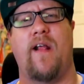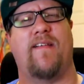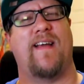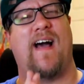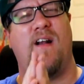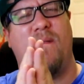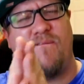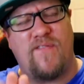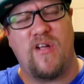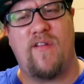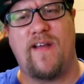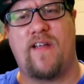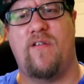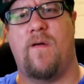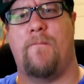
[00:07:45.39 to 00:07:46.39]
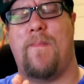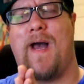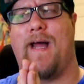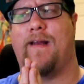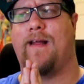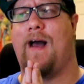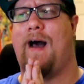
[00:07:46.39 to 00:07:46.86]
He's like, I don't feel like you're a
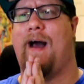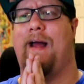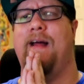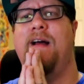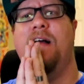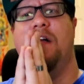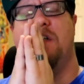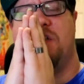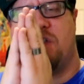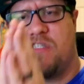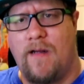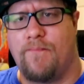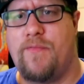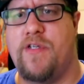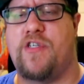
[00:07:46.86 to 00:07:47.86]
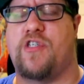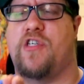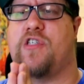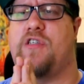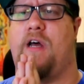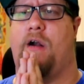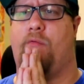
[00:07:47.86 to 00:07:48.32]
bad guy. Something's
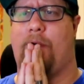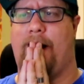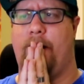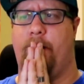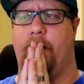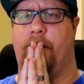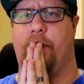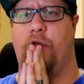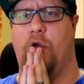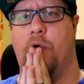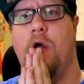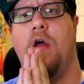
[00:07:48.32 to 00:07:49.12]
just not right with you.